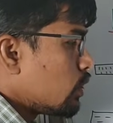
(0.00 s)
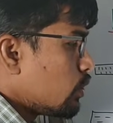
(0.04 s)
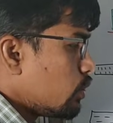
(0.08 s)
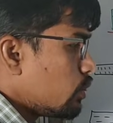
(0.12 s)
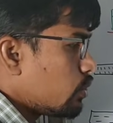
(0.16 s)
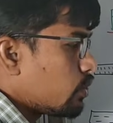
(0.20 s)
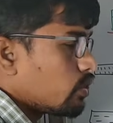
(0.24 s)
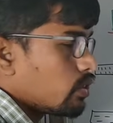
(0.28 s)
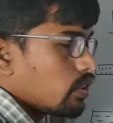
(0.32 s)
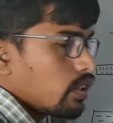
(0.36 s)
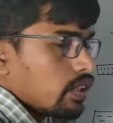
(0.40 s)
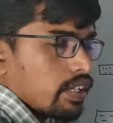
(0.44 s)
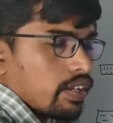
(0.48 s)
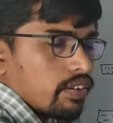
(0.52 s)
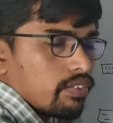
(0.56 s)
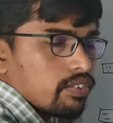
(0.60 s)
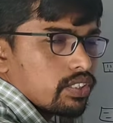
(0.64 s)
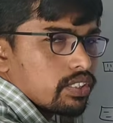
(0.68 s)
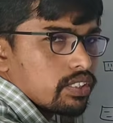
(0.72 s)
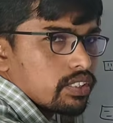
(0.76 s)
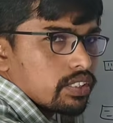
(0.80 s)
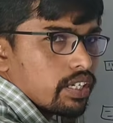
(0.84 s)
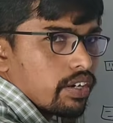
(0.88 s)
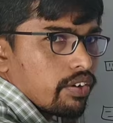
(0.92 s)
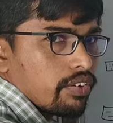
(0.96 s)
due to the
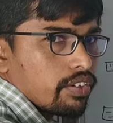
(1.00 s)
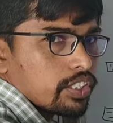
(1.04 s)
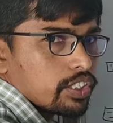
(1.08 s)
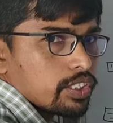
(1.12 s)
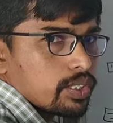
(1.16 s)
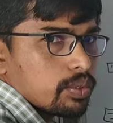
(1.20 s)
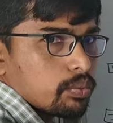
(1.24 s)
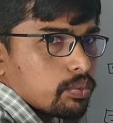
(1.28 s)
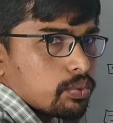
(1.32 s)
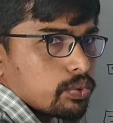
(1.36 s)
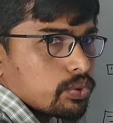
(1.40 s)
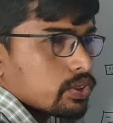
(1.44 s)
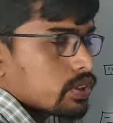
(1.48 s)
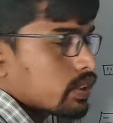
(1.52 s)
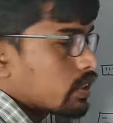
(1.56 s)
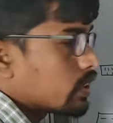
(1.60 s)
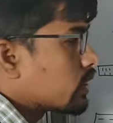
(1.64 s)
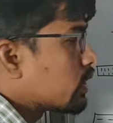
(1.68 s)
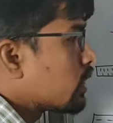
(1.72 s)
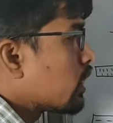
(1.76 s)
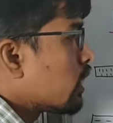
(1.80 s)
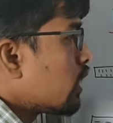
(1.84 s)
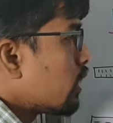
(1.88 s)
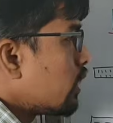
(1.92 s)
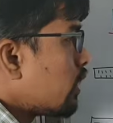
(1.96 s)
gravitational
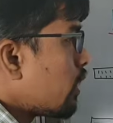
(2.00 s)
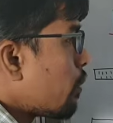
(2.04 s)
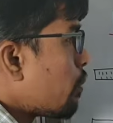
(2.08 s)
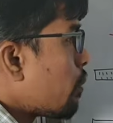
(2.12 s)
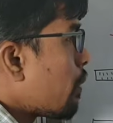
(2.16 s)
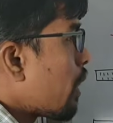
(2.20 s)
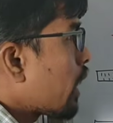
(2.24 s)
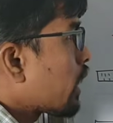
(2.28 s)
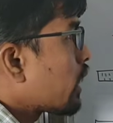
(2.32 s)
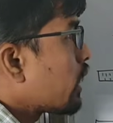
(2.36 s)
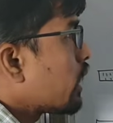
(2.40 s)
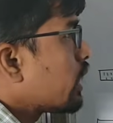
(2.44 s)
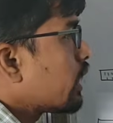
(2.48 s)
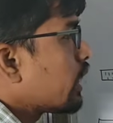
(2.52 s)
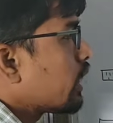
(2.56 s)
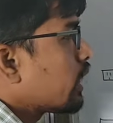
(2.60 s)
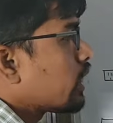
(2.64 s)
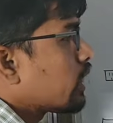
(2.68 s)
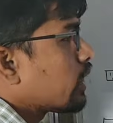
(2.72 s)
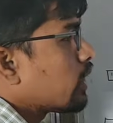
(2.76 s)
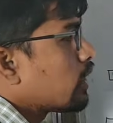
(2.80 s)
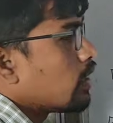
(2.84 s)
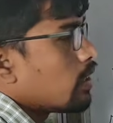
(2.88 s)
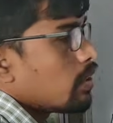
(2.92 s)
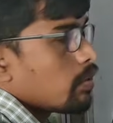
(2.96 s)
forces, the
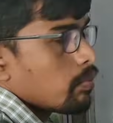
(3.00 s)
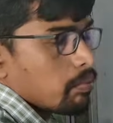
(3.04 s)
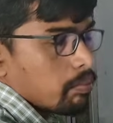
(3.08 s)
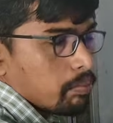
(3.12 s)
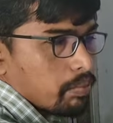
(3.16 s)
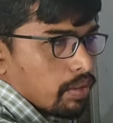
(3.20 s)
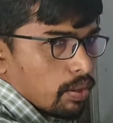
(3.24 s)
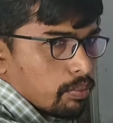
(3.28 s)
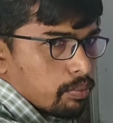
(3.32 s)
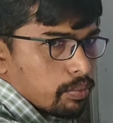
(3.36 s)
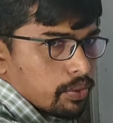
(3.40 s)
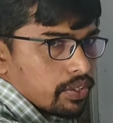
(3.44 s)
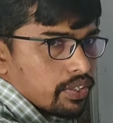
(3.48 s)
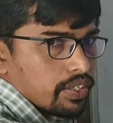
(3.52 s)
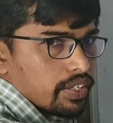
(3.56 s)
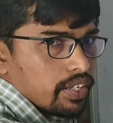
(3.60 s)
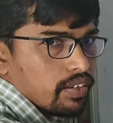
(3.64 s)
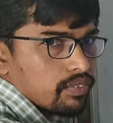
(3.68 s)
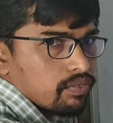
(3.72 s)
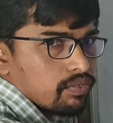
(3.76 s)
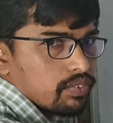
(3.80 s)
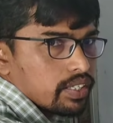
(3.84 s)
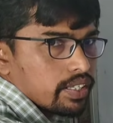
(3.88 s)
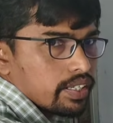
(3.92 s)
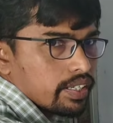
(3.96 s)
magnetic property
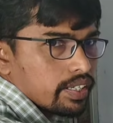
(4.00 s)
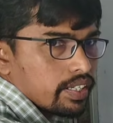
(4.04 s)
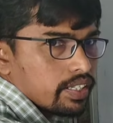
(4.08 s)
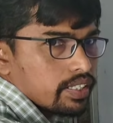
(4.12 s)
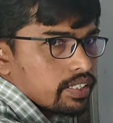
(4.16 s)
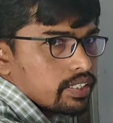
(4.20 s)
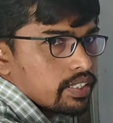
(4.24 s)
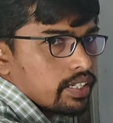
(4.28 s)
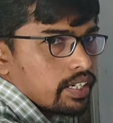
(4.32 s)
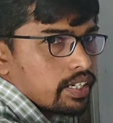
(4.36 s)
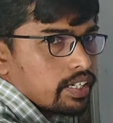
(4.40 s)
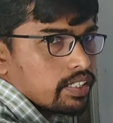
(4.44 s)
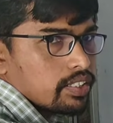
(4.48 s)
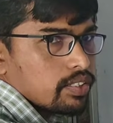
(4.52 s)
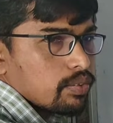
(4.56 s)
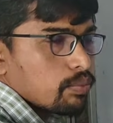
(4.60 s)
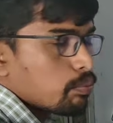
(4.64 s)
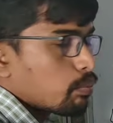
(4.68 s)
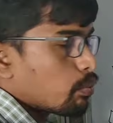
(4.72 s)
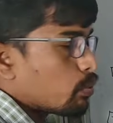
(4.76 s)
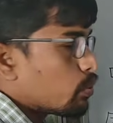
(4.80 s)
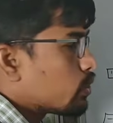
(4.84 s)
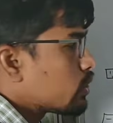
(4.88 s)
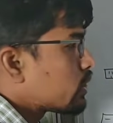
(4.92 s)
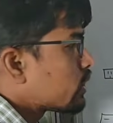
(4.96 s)
of the earth and the
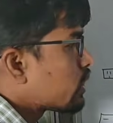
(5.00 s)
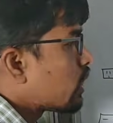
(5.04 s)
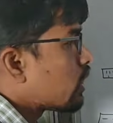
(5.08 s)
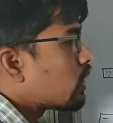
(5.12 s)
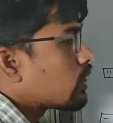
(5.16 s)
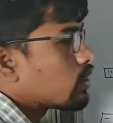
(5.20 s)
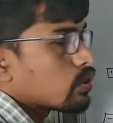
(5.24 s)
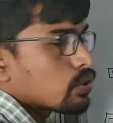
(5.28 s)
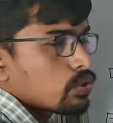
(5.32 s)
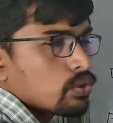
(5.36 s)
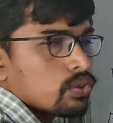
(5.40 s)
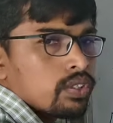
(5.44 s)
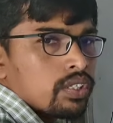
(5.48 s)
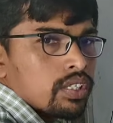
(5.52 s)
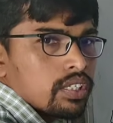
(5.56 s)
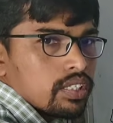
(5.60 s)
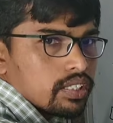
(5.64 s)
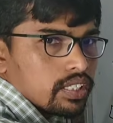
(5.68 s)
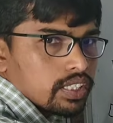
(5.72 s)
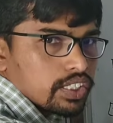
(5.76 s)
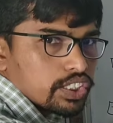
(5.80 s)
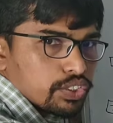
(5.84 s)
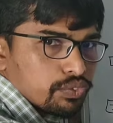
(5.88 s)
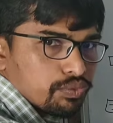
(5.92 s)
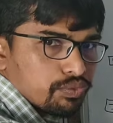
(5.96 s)
poles also,
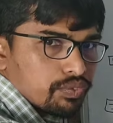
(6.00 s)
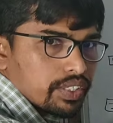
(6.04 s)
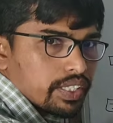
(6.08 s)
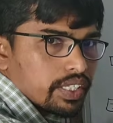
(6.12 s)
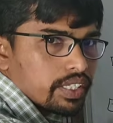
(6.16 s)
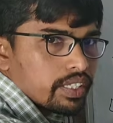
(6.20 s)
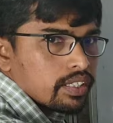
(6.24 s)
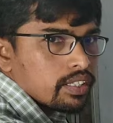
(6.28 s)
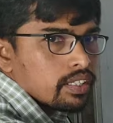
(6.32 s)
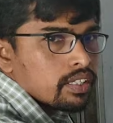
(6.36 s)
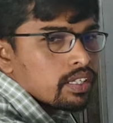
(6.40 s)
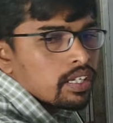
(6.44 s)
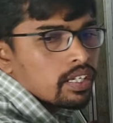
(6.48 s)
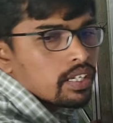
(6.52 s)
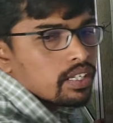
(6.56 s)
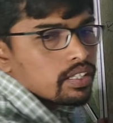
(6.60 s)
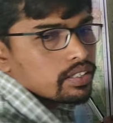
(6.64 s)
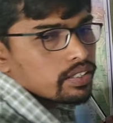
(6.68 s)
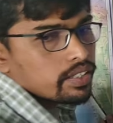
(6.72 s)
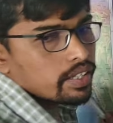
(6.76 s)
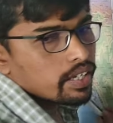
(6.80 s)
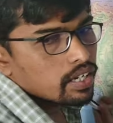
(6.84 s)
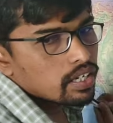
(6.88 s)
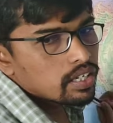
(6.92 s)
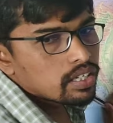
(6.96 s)
the shifting,
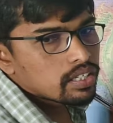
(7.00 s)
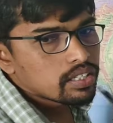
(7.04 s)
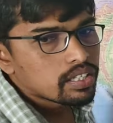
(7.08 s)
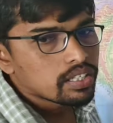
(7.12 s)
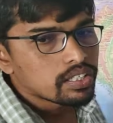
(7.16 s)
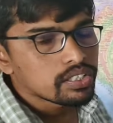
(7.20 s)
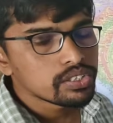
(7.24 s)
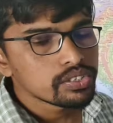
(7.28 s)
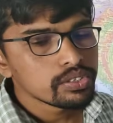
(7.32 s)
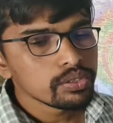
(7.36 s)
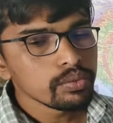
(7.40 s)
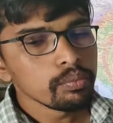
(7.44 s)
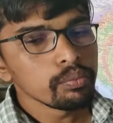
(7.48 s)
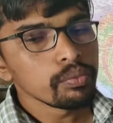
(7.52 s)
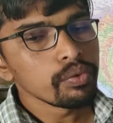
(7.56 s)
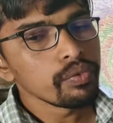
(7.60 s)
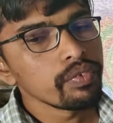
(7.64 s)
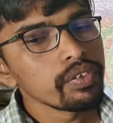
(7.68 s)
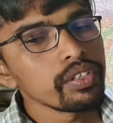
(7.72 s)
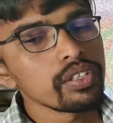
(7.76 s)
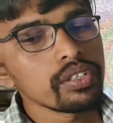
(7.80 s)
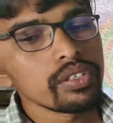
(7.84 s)
they are also